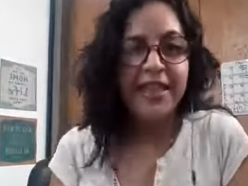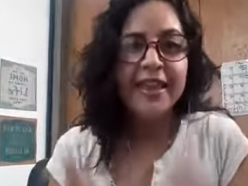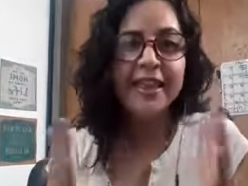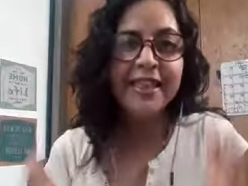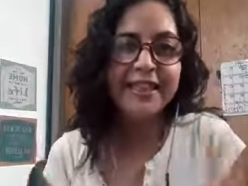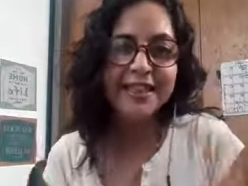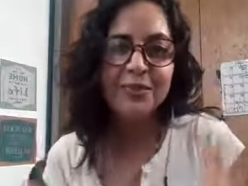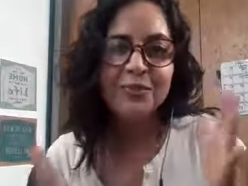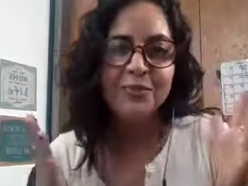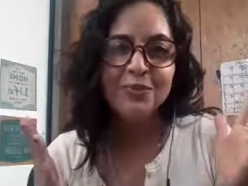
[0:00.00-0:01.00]
this
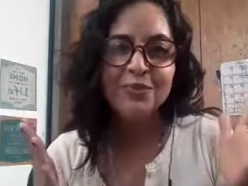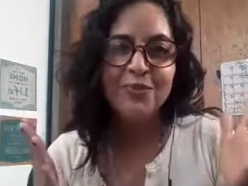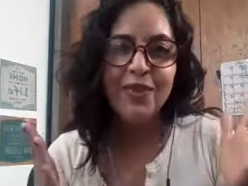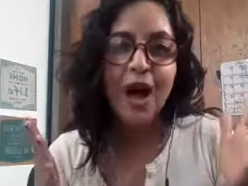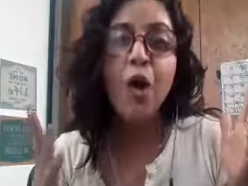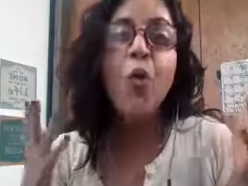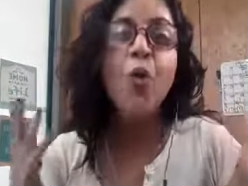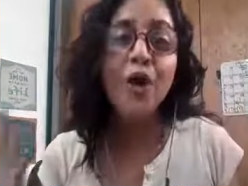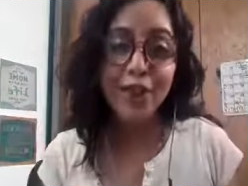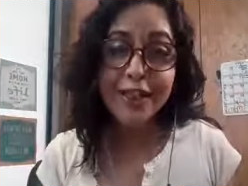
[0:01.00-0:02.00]

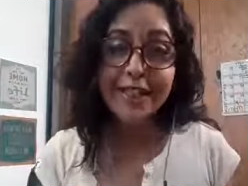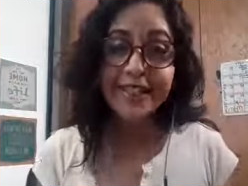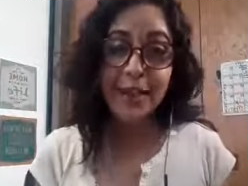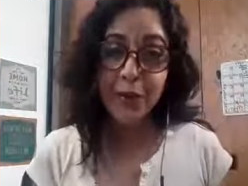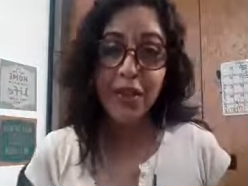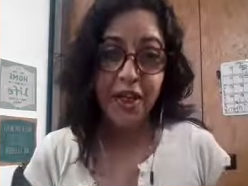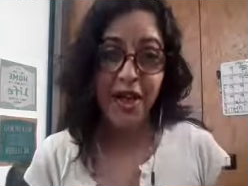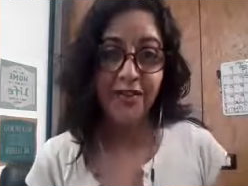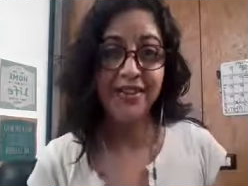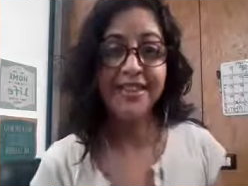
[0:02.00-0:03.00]
awareness that we
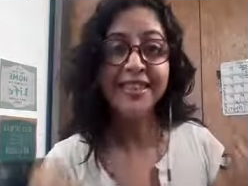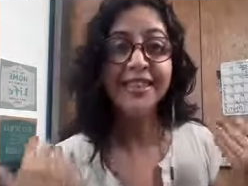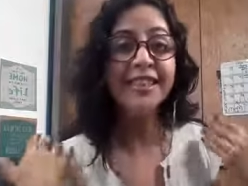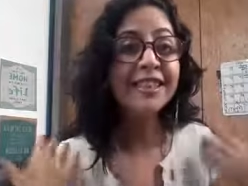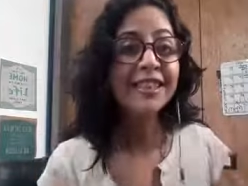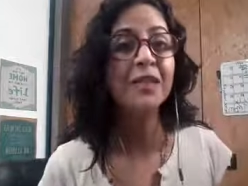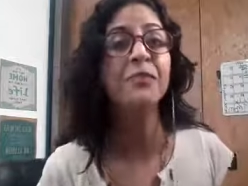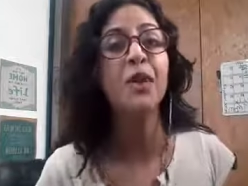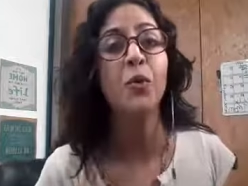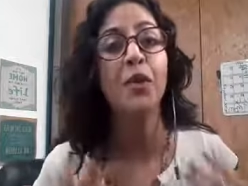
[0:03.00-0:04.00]
have, this
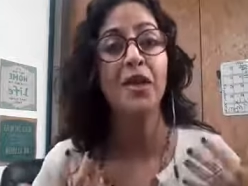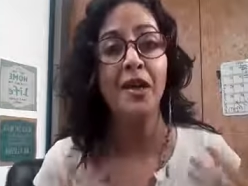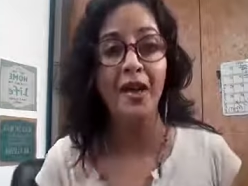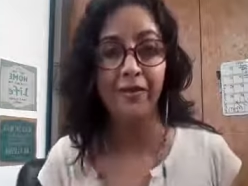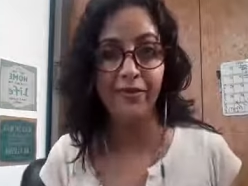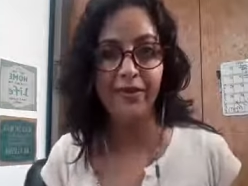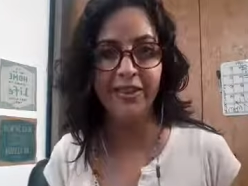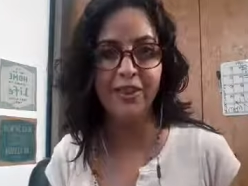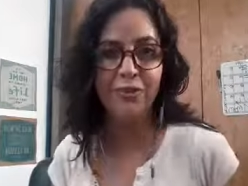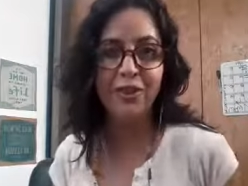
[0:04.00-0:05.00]
system that we have
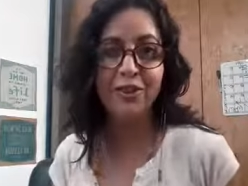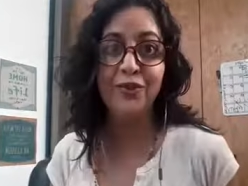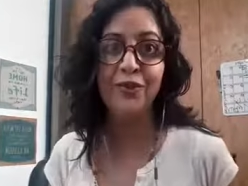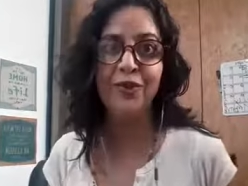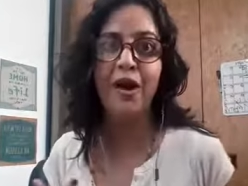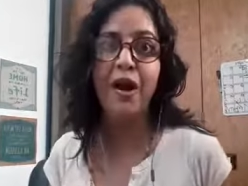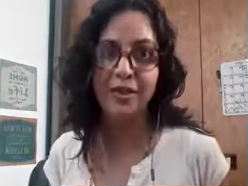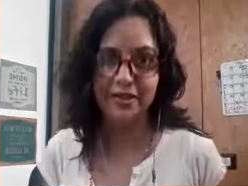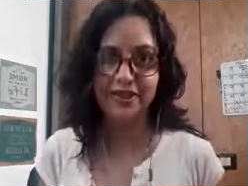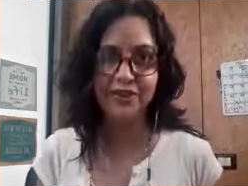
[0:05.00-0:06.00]
is built for
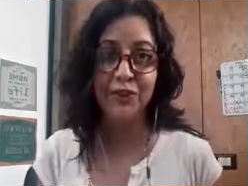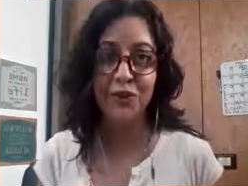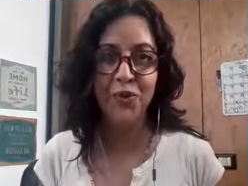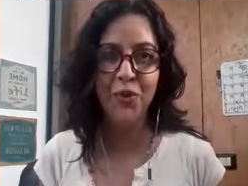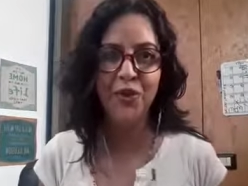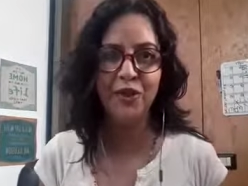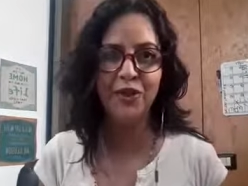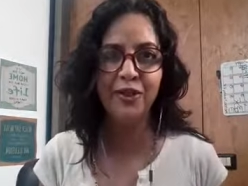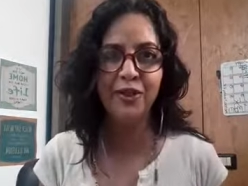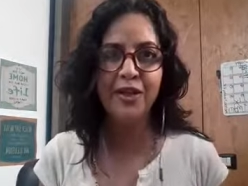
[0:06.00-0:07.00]
us. You know, we
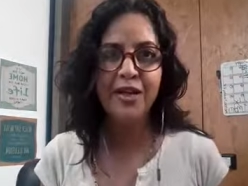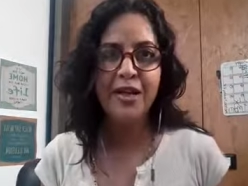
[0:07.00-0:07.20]
are